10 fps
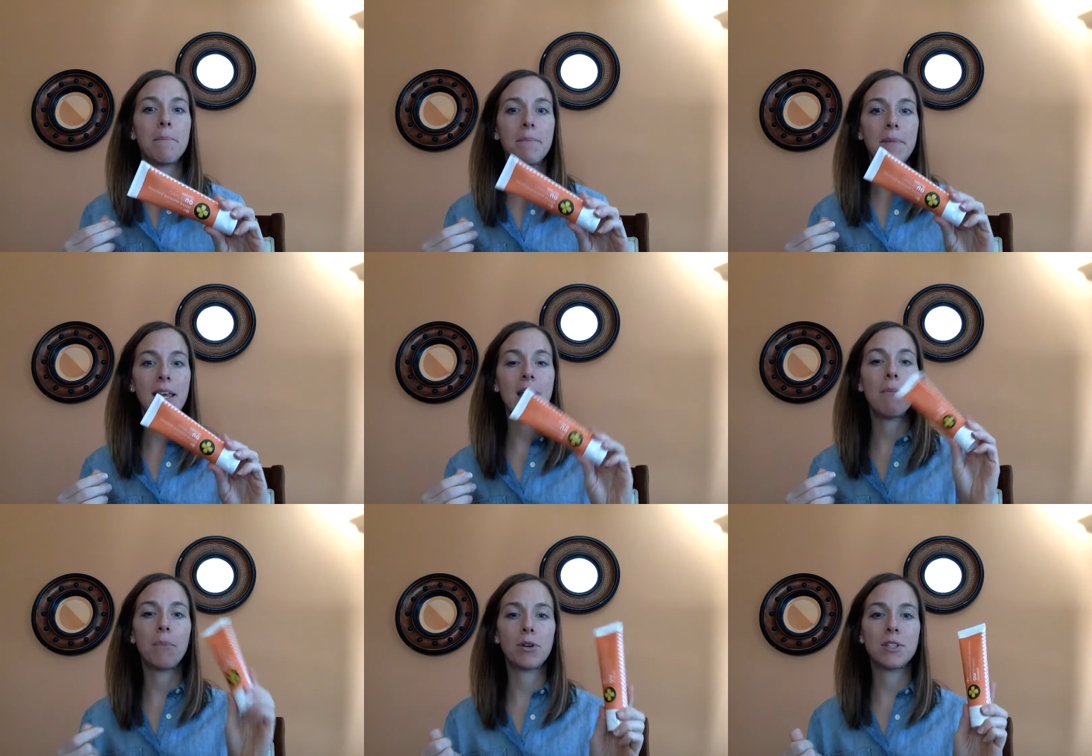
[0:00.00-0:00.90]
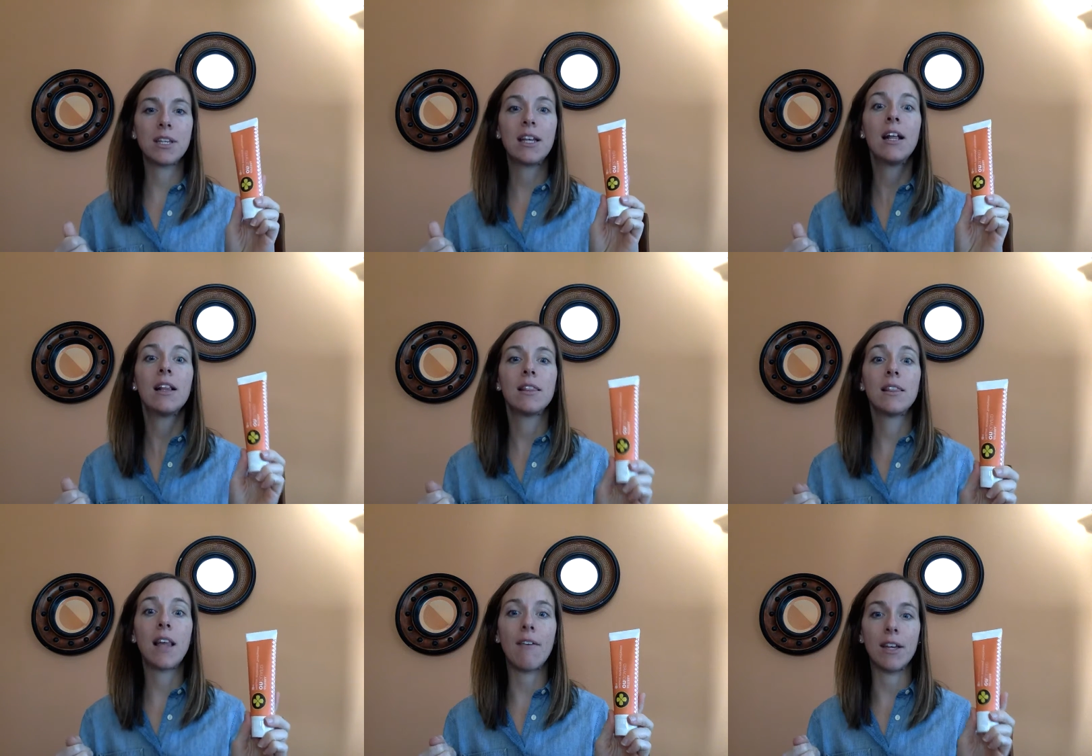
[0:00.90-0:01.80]
Me personally
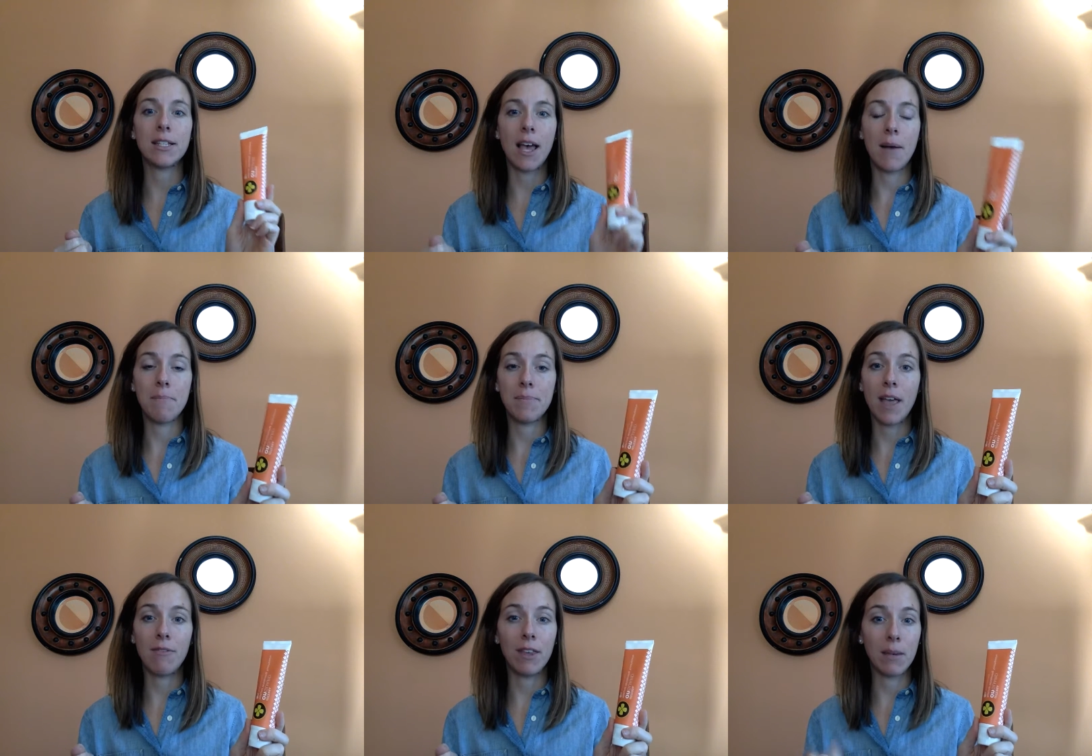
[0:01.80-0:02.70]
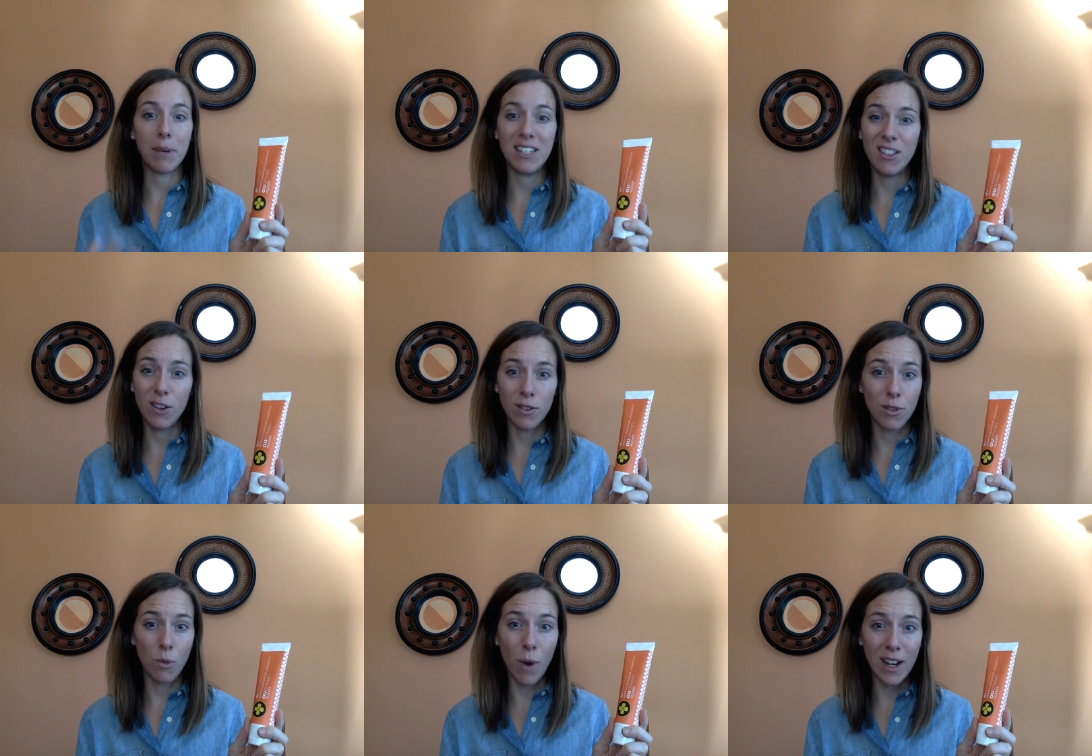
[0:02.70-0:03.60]
love it. I feel like my teeth are
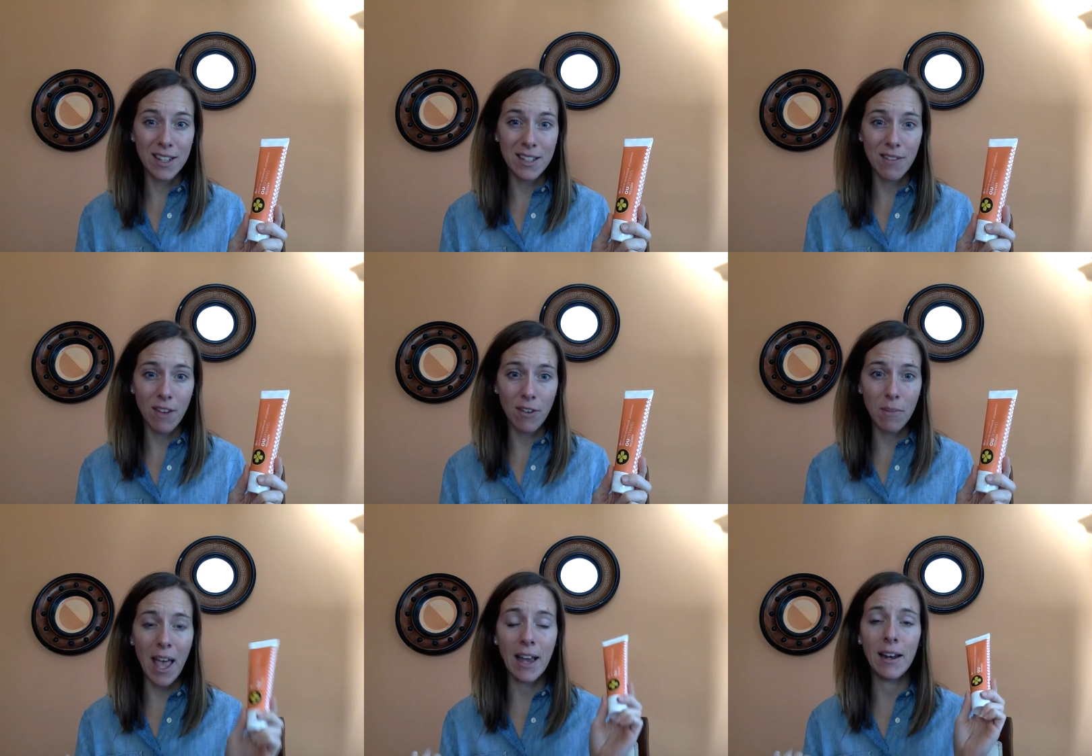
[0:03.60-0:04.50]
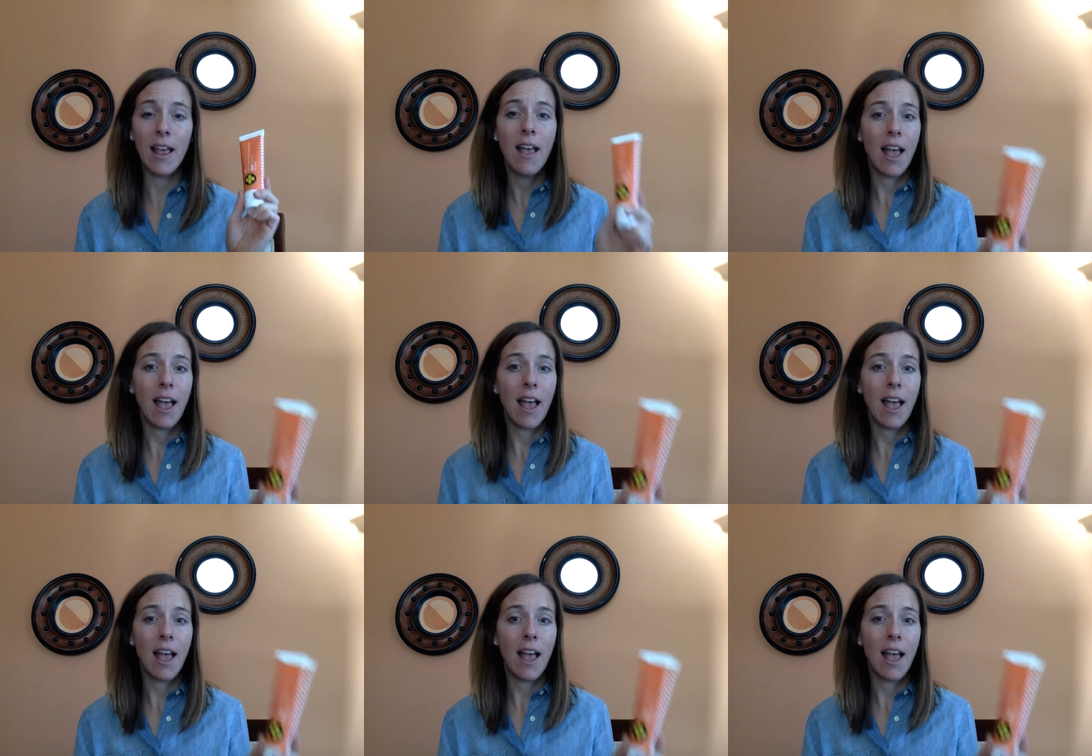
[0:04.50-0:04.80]
the whitest they've ever been.